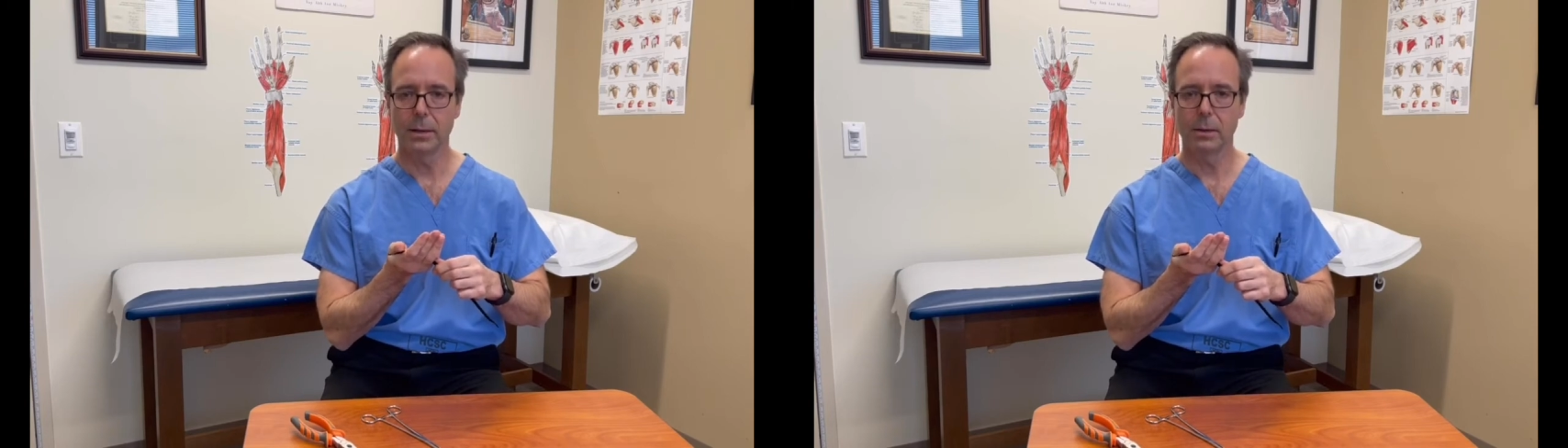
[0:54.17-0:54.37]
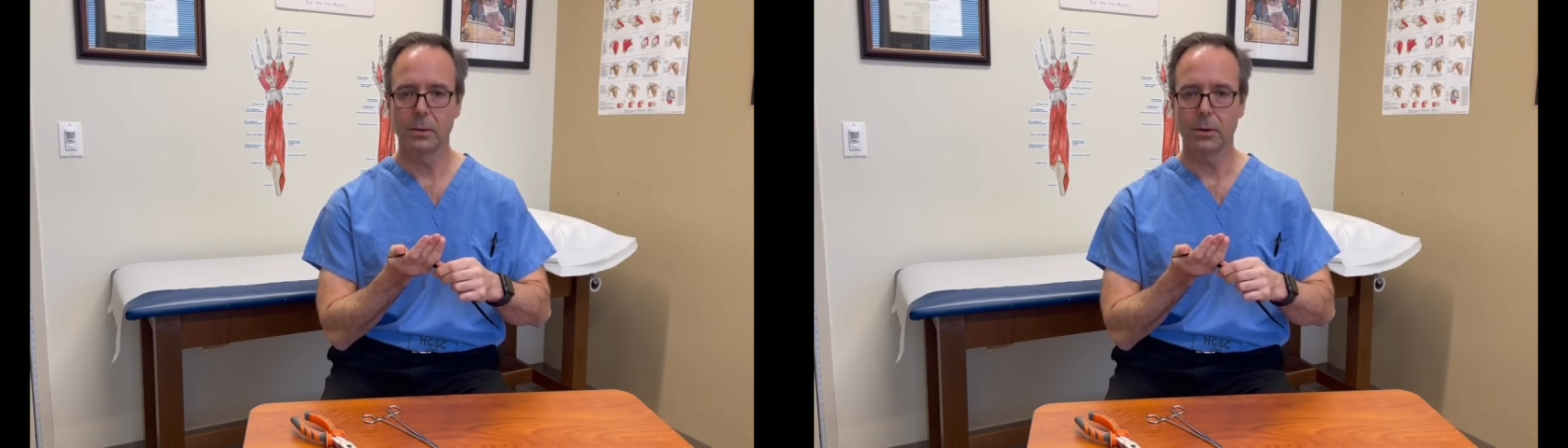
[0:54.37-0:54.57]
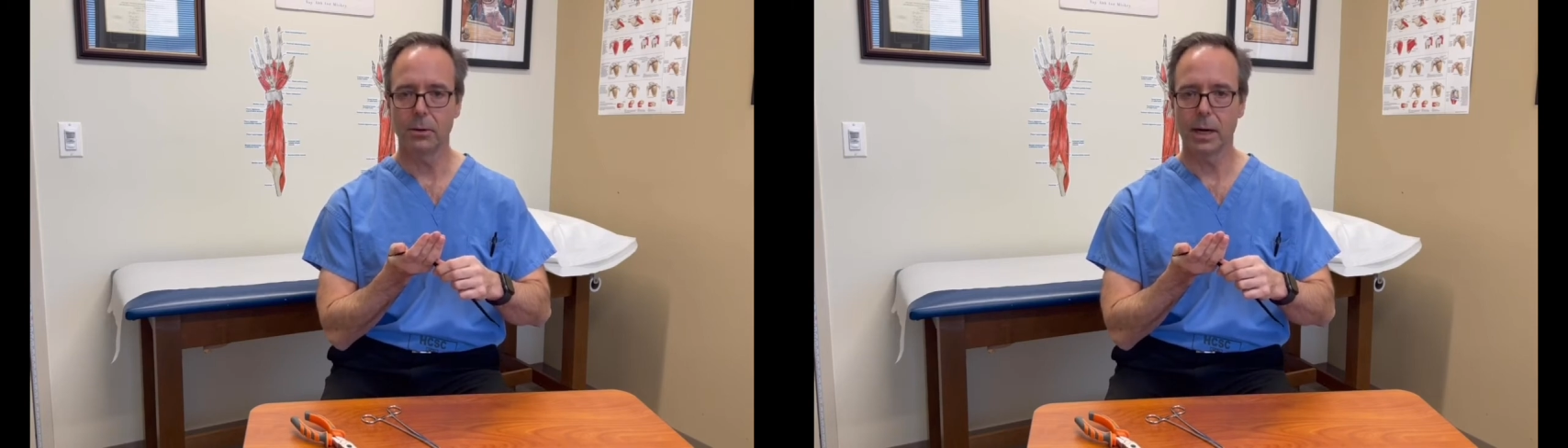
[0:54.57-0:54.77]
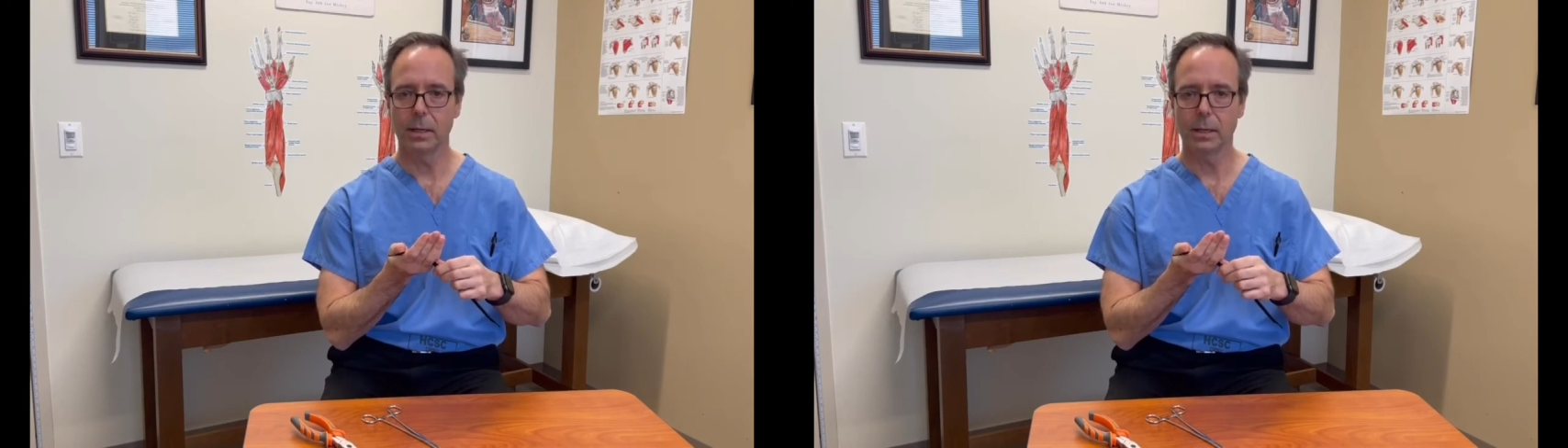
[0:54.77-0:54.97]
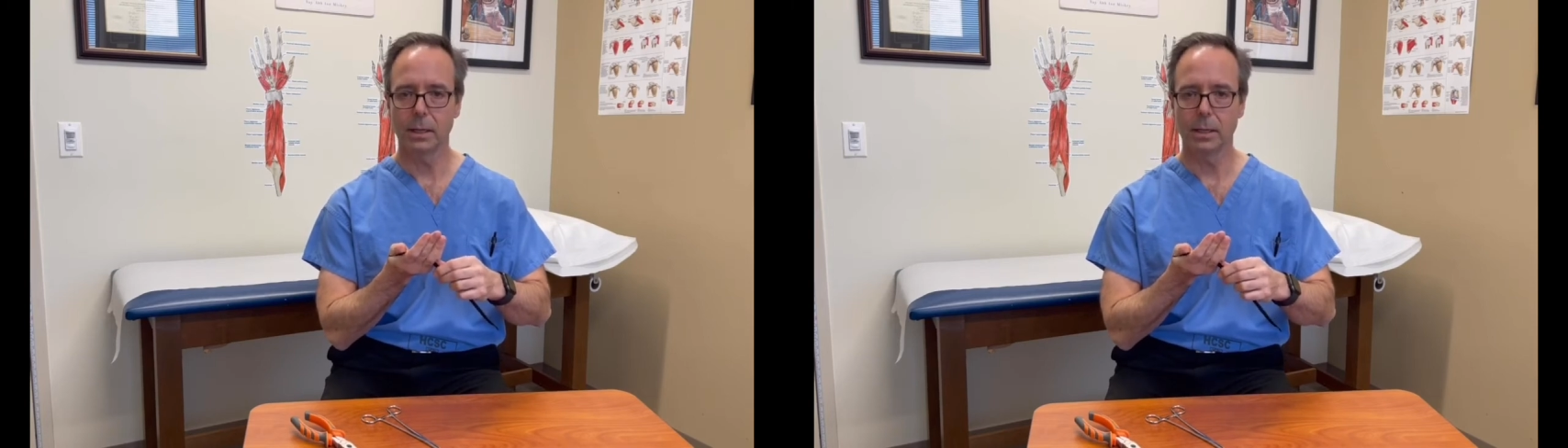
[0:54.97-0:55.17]

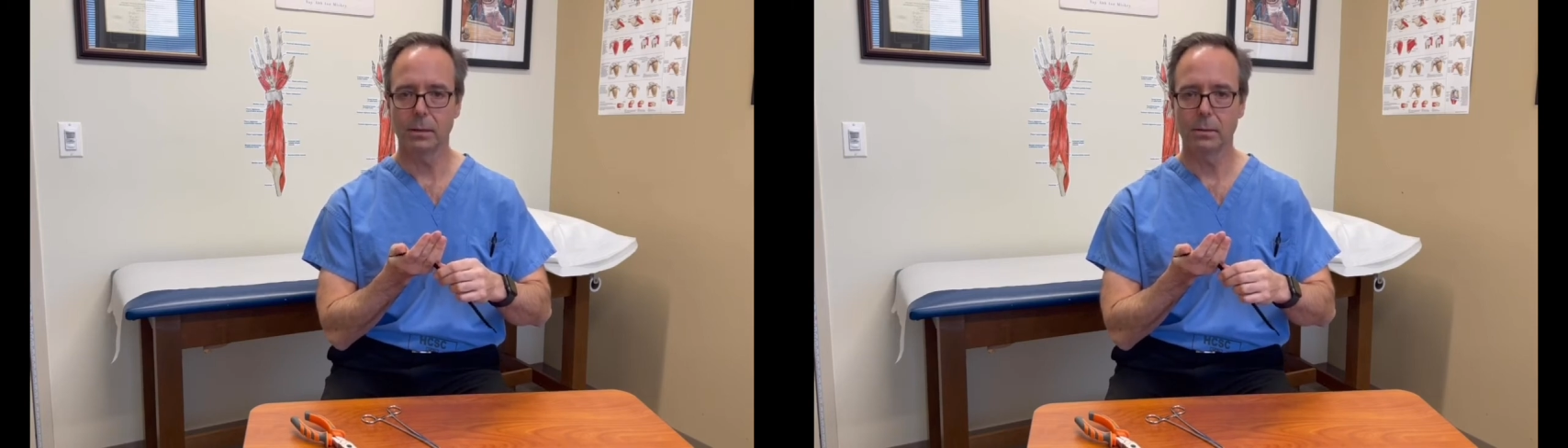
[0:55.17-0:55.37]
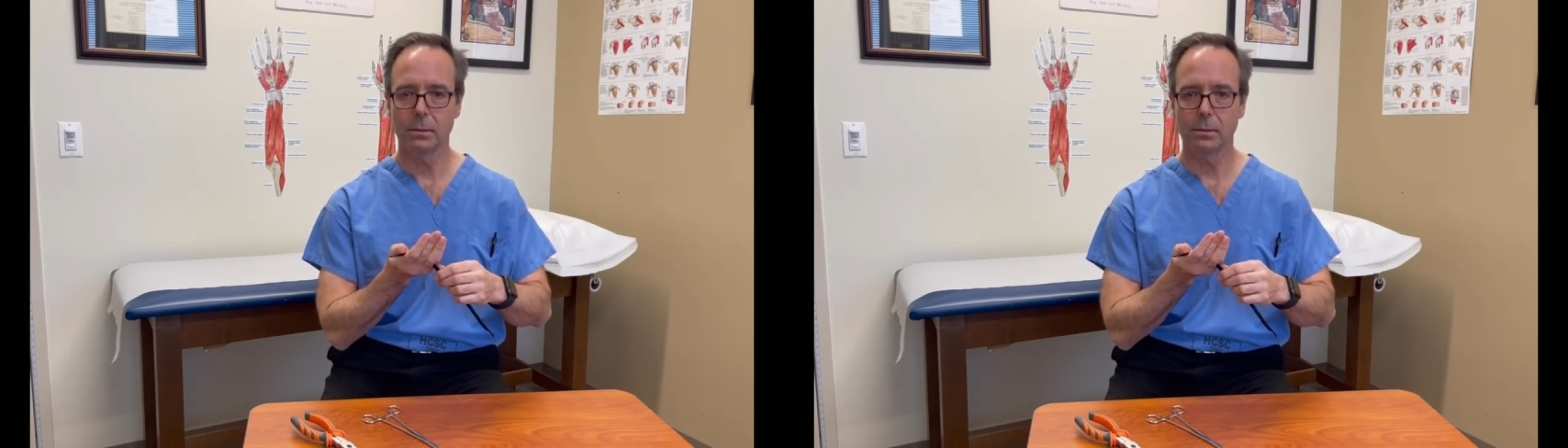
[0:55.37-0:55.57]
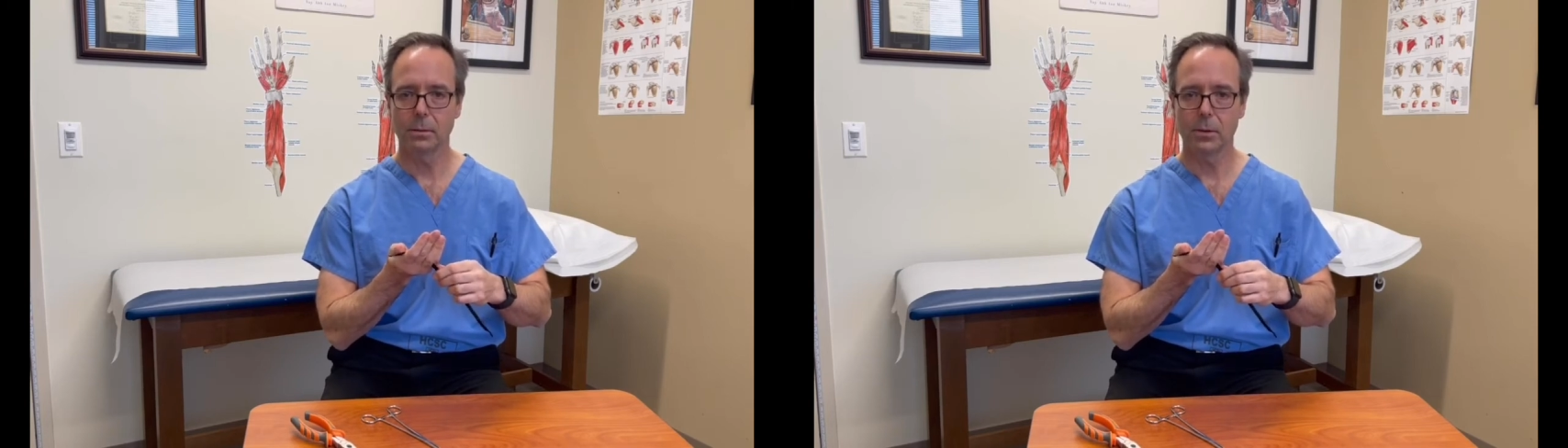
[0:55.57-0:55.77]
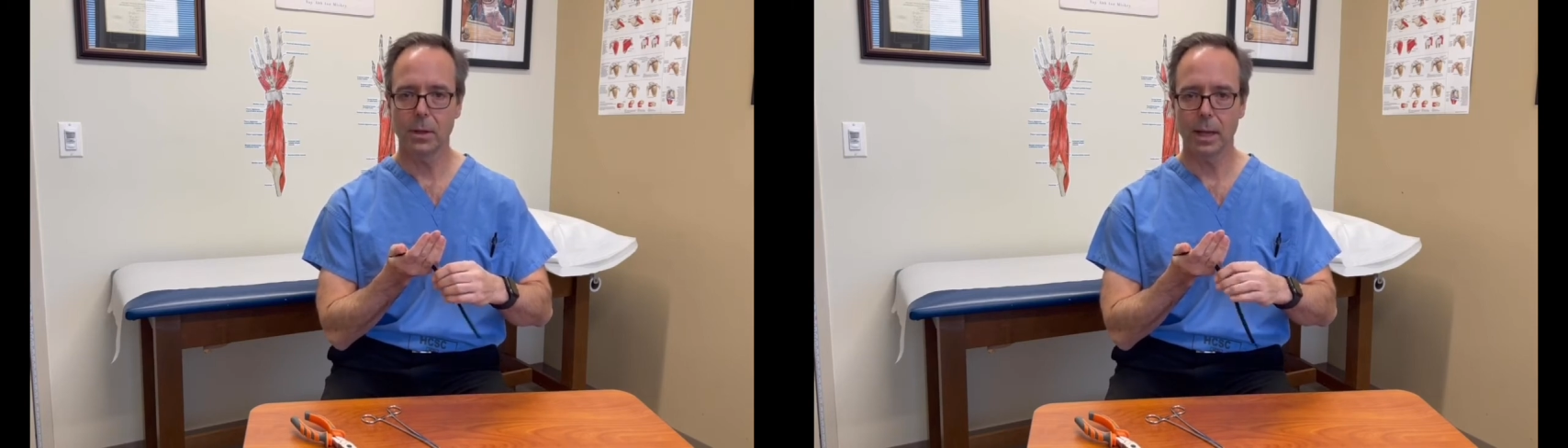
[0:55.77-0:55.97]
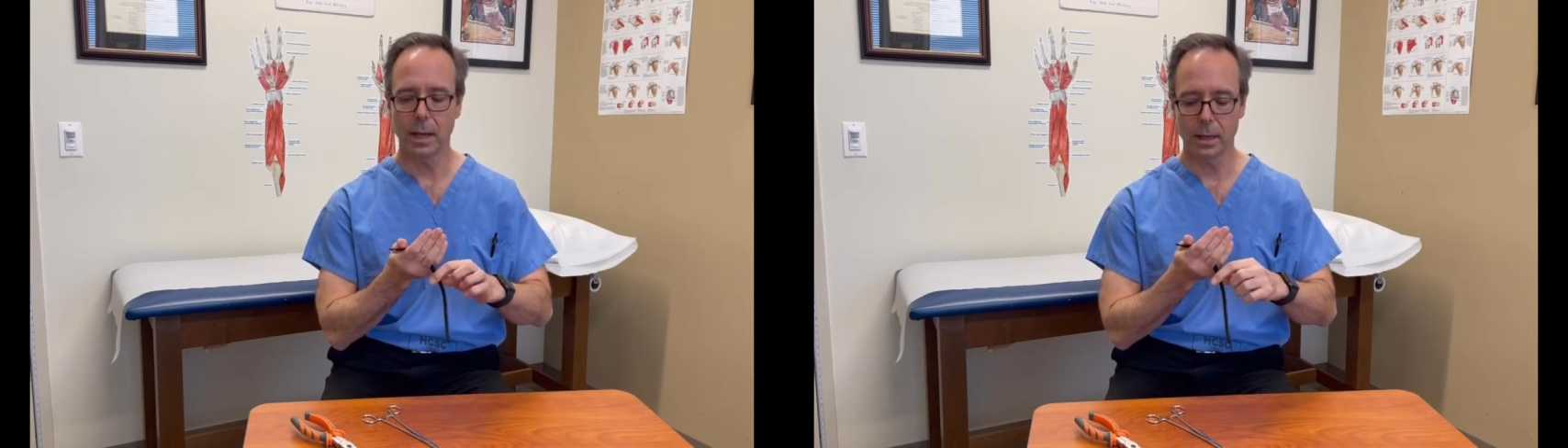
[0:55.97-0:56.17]
directly to the
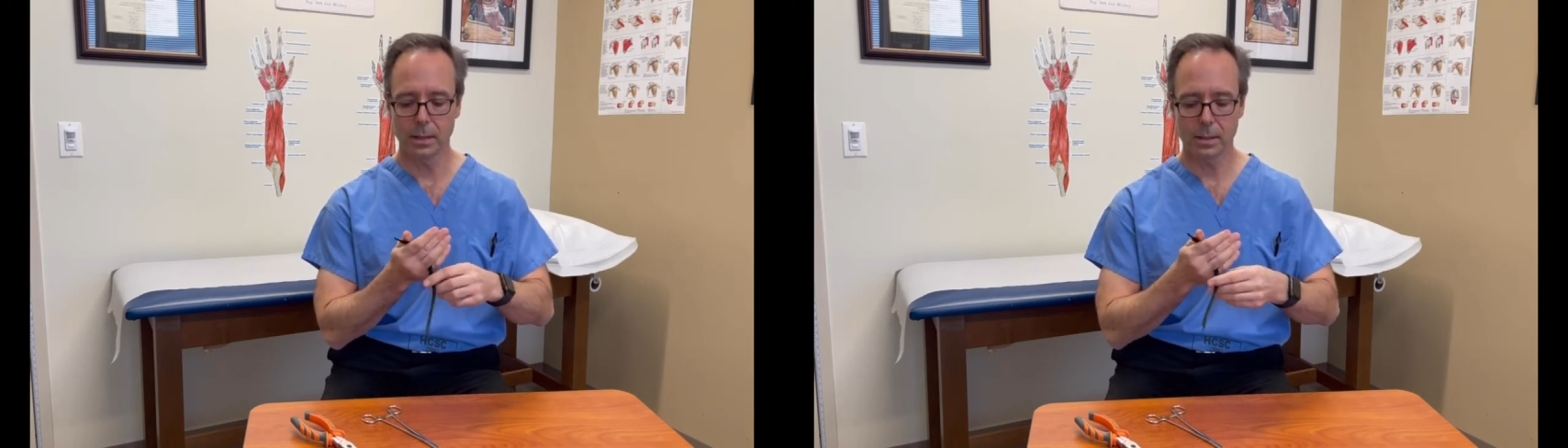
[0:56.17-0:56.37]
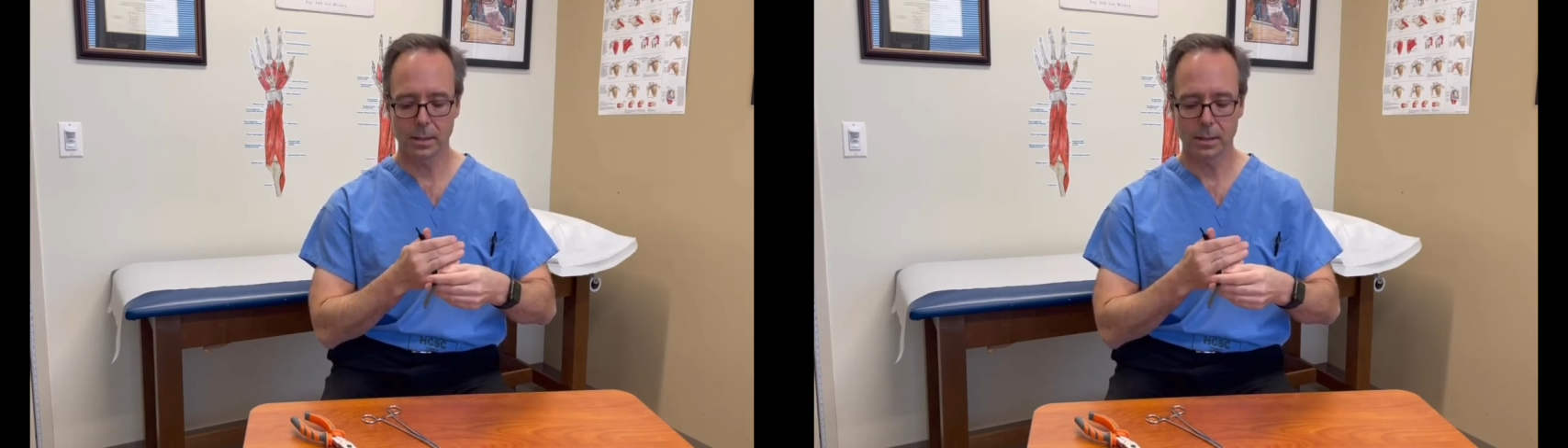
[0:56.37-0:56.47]
hand,